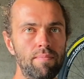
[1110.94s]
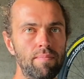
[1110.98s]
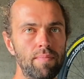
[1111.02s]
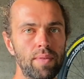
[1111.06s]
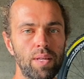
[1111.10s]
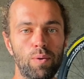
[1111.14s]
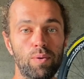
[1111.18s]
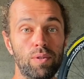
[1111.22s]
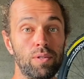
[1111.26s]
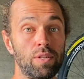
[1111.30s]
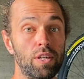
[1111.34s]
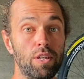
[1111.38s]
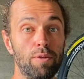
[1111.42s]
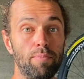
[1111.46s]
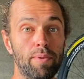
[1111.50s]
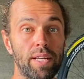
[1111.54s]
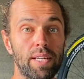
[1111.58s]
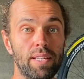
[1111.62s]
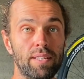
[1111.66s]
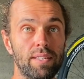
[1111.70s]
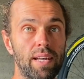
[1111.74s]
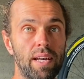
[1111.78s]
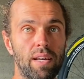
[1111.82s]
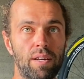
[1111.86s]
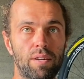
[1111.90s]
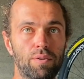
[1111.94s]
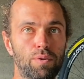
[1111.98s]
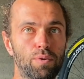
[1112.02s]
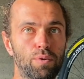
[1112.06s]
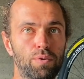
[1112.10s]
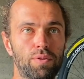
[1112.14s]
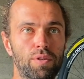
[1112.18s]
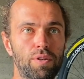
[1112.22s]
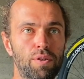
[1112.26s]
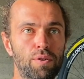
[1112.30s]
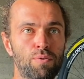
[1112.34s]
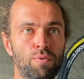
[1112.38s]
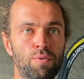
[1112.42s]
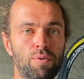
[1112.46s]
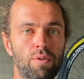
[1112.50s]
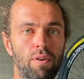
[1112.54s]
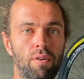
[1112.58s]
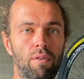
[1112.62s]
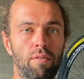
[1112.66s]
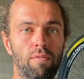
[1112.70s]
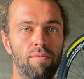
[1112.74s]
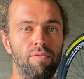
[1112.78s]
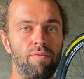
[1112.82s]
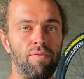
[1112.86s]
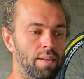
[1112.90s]
which could have been a second or two
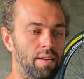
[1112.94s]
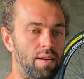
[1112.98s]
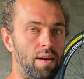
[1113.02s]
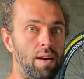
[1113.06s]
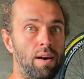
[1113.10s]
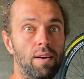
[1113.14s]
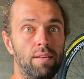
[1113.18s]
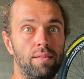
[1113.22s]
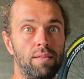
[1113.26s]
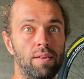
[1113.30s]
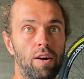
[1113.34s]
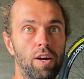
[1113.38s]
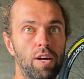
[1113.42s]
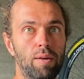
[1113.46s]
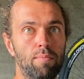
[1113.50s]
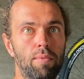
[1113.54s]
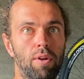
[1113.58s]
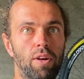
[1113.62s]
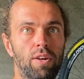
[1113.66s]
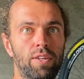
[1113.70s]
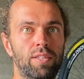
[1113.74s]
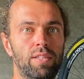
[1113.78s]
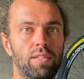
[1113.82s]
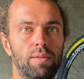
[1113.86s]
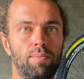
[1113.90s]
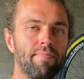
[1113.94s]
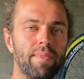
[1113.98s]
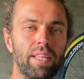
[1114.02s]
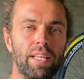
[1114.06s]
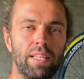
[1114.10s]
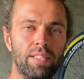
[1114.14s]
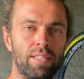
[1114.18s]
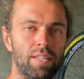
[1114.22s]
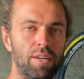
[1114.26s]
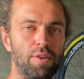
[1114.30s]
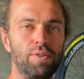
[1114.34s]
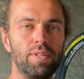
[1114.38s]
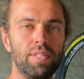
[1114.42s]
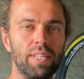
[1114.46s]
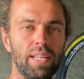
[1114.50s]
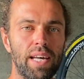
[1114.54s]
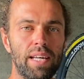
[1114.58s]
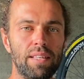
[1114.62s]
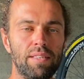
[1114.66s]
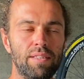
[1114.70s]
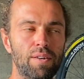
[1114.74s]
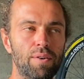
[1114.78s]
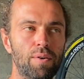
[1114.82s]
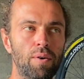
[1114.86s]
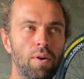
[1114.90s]
of time lost. As soon as they
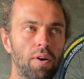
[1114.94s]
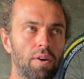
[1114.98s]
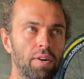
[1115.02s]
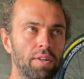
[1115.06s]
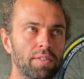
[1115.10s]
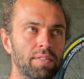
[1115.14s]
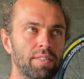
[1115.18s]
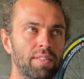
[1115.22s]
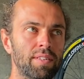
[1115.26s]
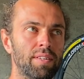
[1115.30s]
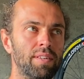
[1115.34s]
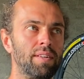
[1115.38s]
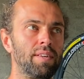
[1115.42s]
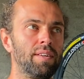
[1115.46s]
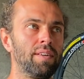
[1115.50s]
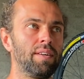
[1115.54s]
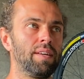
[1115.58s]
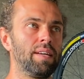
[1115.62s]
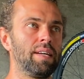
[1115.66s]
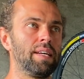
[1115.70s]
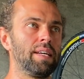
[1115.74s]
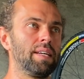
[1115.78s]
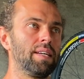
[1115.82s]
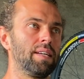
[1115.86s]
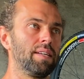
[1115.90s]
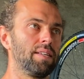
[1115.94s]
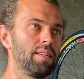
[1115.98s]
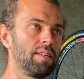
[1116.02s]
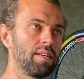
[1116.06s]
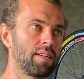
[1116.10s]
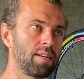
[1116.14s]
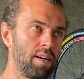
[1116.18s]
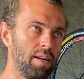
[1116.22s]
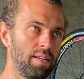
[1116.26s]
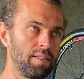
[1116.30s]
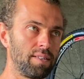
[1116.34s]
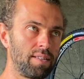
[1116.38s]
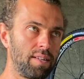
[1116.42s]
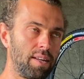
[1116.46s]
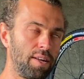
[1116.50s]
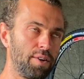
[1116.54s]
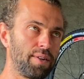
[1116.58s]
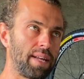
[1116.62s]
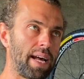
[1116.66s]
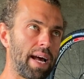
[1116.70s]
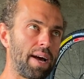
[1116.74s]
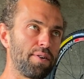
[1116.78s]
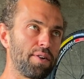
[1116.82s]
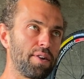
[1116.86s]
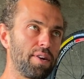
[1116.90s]
get too hot, you can't slow
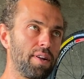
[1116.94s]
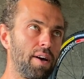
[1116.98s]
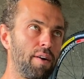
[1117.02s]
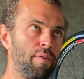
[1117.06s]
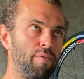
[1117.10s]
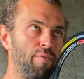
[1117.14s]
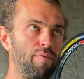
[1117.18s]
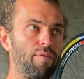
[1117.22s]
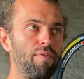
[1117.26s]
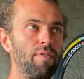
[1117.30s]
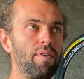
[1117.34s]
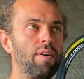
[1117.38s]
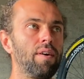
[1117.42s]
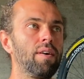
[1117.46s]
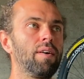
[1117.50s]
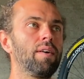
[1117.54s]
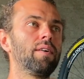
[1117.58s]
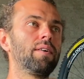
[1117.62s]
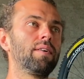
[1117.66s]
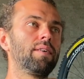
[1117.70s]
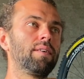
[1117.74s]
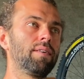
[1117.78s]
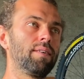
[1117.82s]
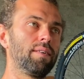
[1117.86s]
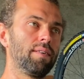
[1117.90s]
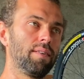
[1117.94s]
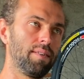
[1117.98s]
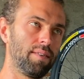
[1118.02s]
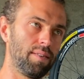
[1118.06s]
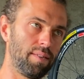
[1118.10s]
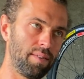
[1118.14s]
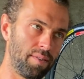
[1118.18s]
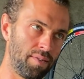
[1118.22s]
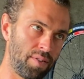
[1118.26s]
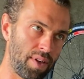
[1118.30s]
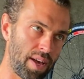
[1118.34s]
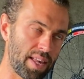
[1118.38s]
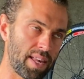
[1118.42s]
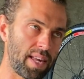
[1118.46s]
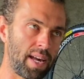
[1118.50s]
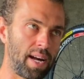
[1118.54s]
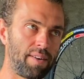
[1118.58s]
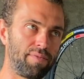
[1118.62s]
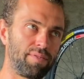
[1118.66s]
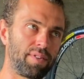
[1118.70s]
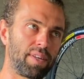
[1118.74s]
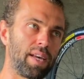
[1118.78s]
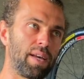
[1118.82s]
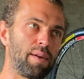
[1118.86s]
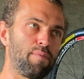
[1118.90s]
down enough, then you have
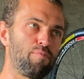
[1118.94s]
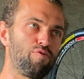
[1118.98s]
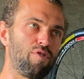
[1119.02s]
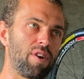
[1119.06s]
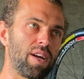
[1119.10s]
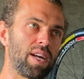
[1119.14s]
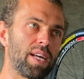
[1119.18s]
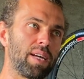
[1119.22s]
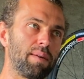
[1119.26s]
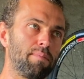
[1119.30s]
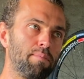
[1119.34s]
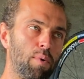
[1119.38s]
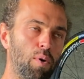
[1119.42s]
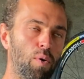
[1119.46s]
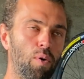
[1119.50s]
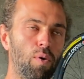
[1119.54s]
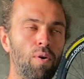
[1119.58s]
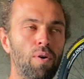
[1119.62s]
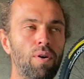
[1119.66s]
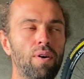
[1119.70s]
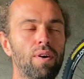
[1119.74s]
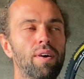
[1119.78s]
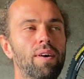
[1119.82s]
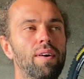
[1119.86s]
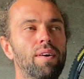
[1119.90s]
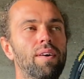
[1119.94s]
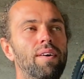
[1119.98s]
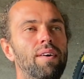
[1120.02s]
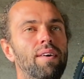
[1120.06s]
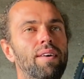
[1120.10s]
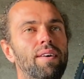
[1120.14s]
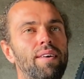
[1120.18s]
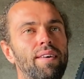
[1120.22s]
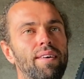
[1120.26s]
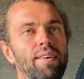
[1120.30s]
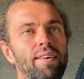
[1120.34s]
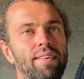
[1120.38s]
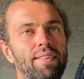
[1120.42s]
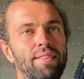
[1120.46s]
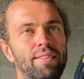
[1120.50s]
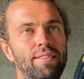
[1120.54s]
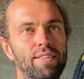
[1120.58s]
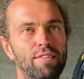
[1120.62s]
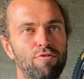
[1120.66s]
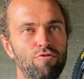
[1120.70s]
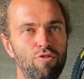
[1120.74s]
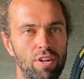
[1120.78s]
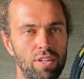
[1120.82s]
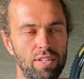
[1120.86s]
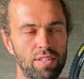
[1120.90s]
to keep braking more to
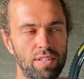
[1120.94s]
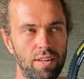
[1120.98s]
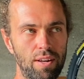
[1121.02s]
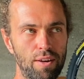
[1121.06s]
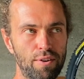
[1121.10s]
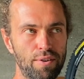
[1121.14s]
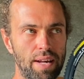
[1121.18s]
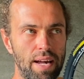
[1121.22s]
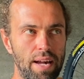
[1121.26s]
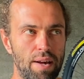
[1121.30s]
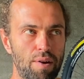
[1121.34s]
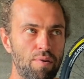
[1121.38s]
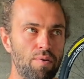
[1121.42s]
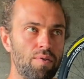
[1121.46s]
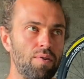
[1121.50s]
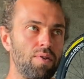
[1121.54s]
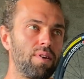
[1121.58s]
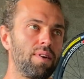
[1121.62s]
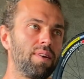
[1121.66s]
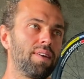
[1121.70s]
try and slow down,